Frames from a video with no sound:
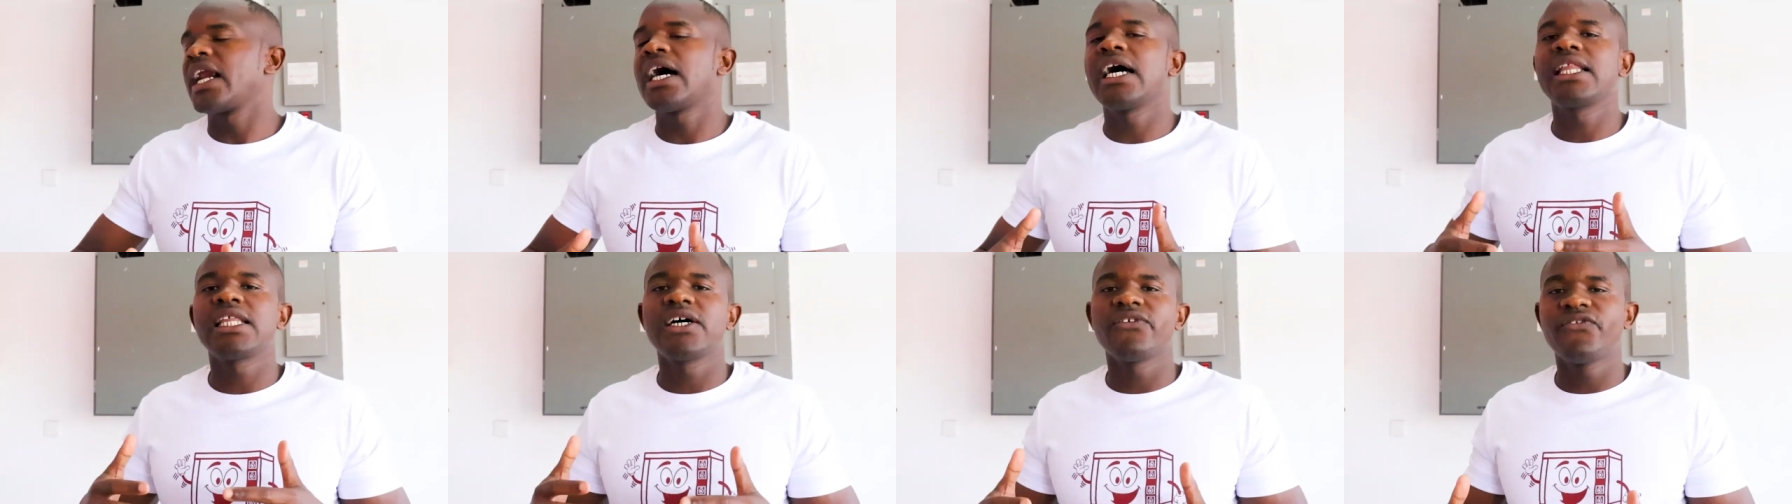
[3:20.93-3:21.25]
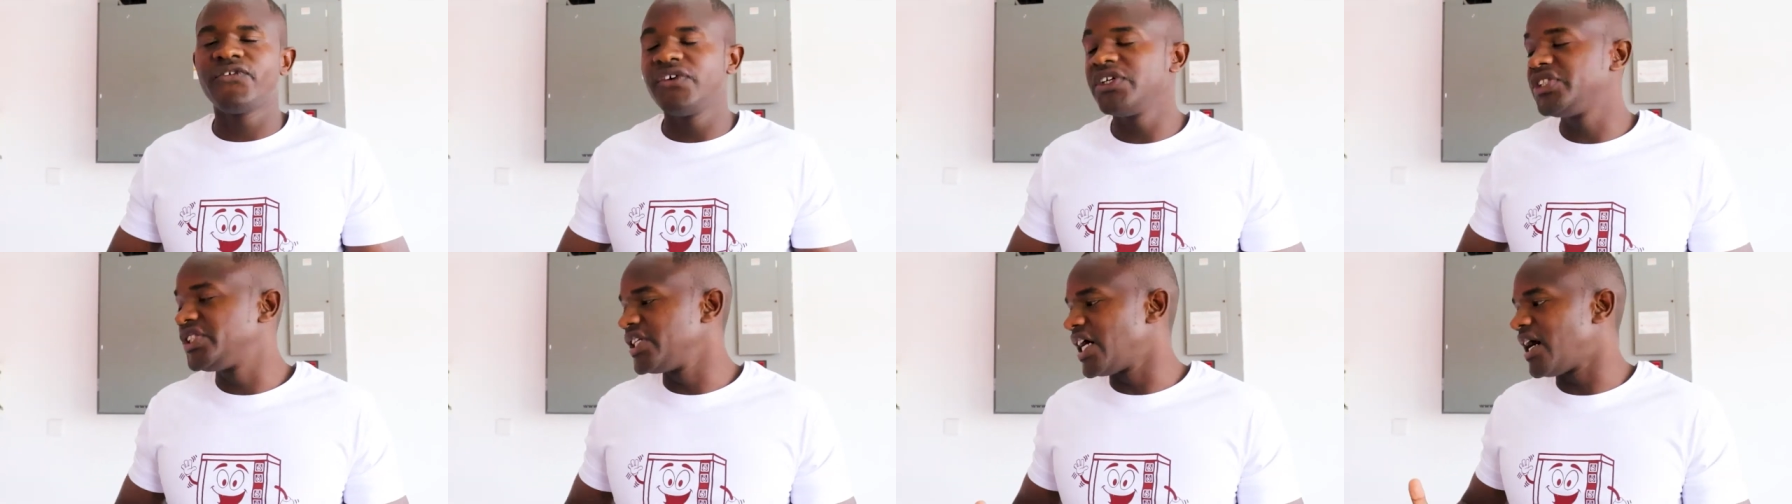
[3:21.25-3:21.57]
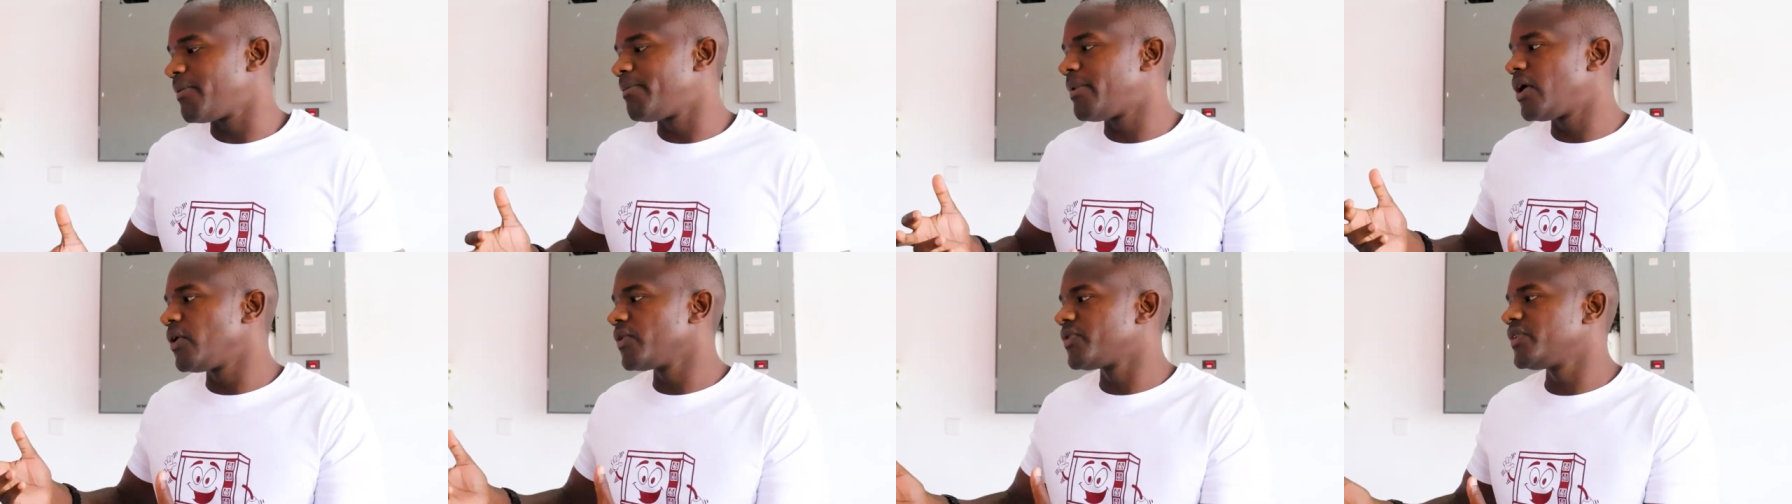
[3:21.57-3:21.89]
another
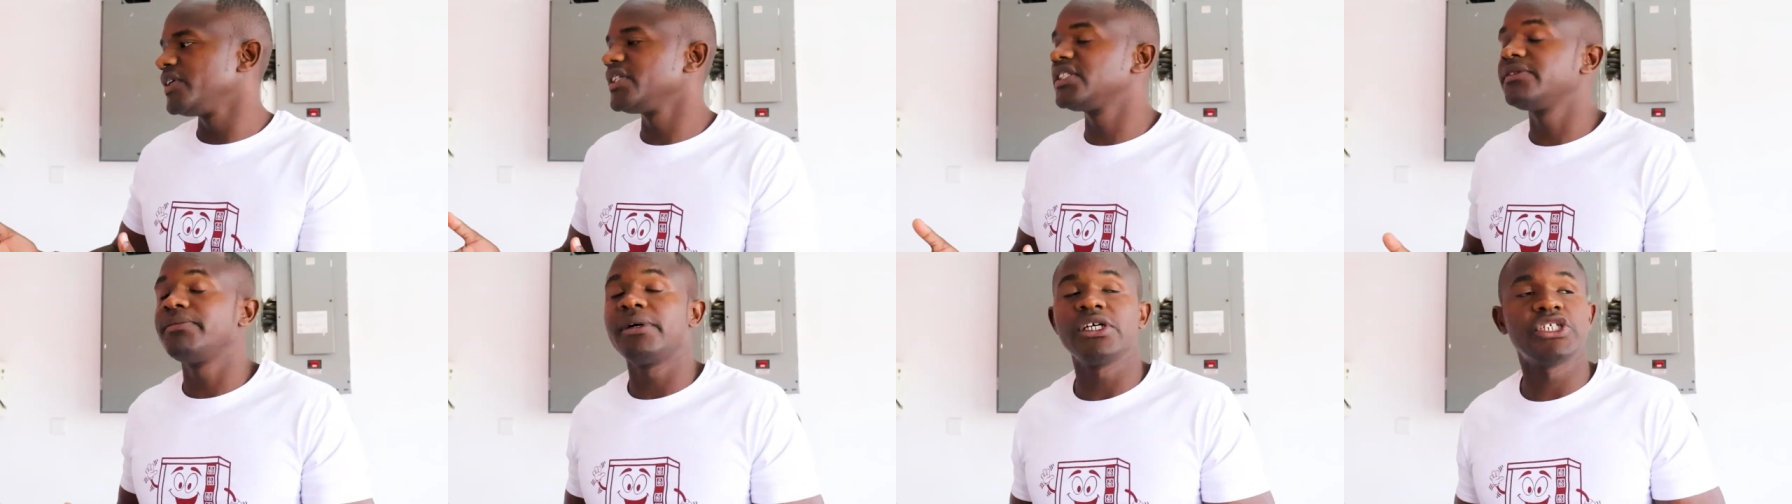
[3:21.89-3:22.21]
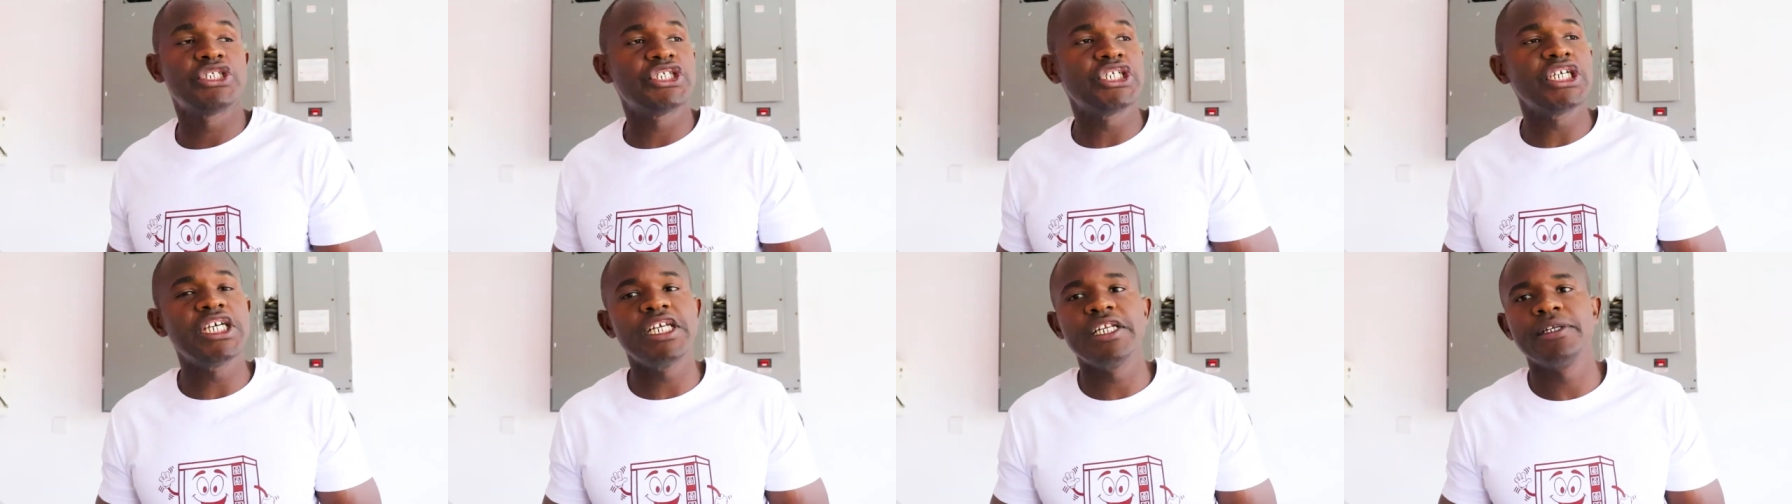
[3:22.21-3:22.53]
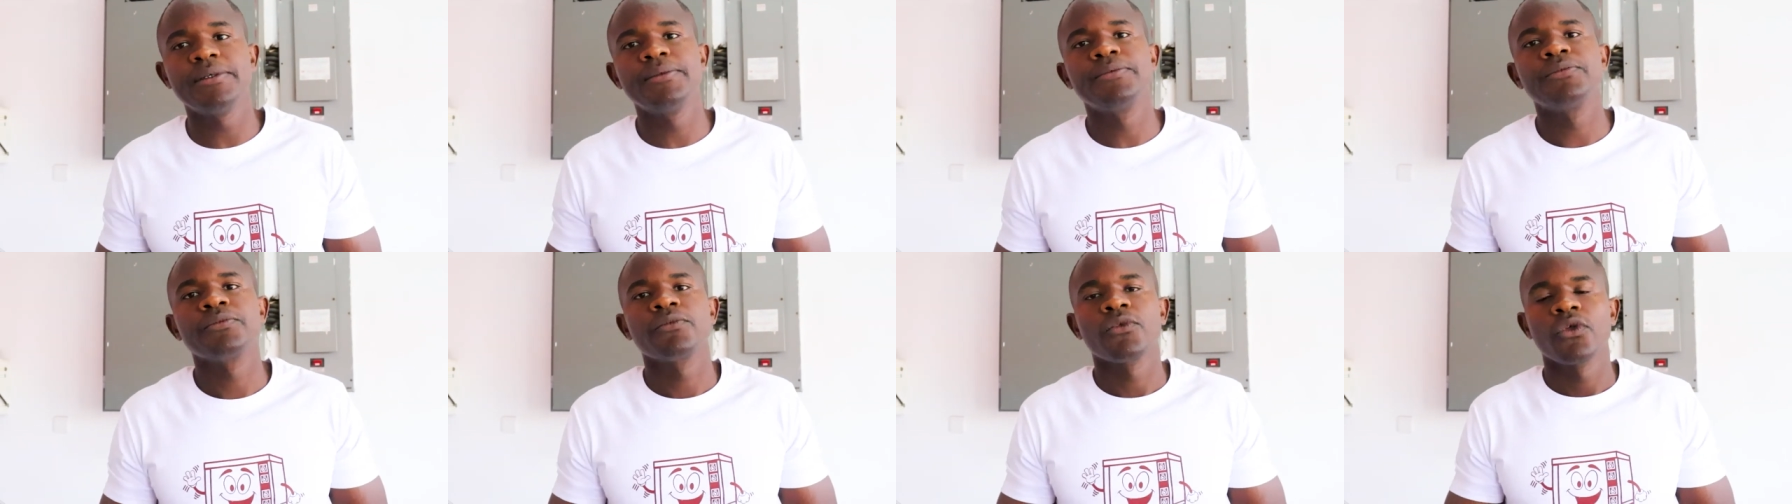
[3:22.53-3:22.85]
feature about this
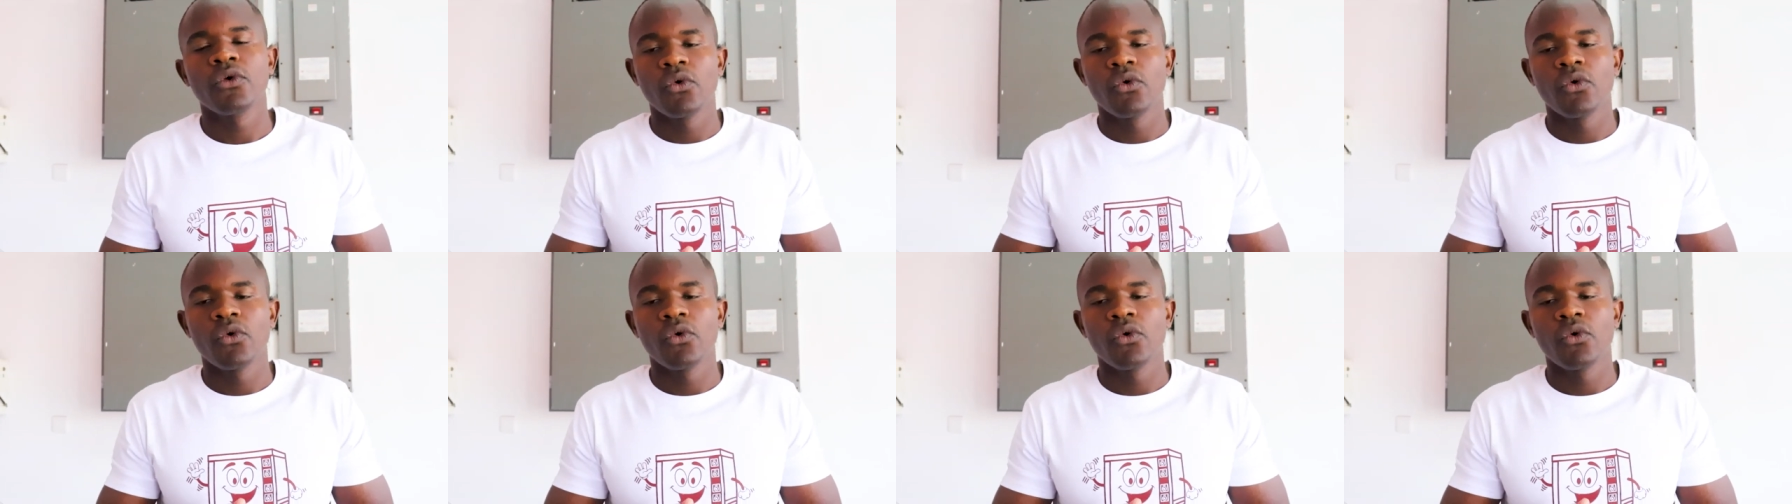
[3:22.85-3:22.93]
machine